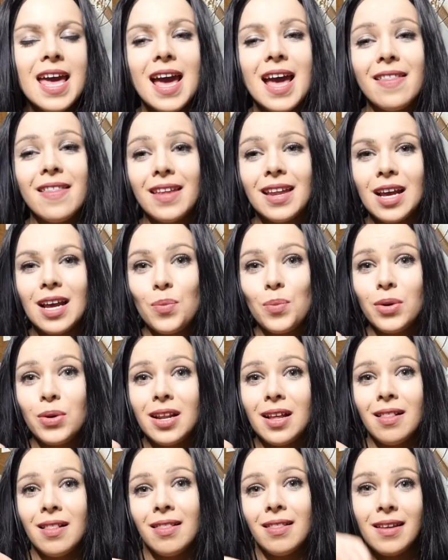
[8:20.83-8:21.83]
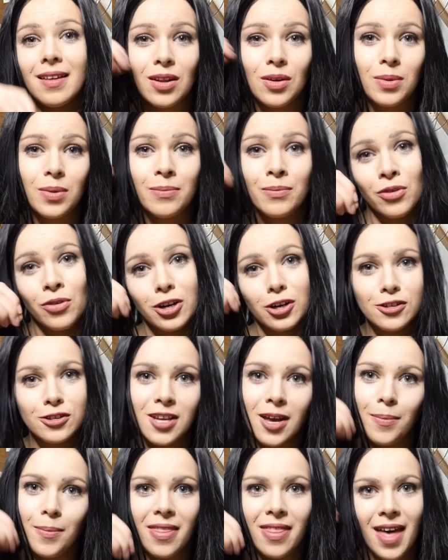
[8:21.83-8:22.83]
and then I put a little bit more on
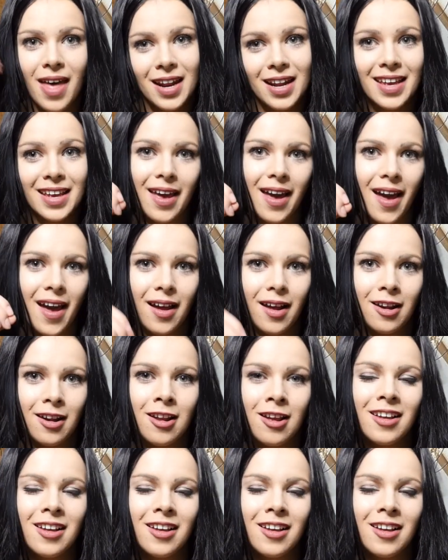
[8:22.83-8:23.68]
top of that again.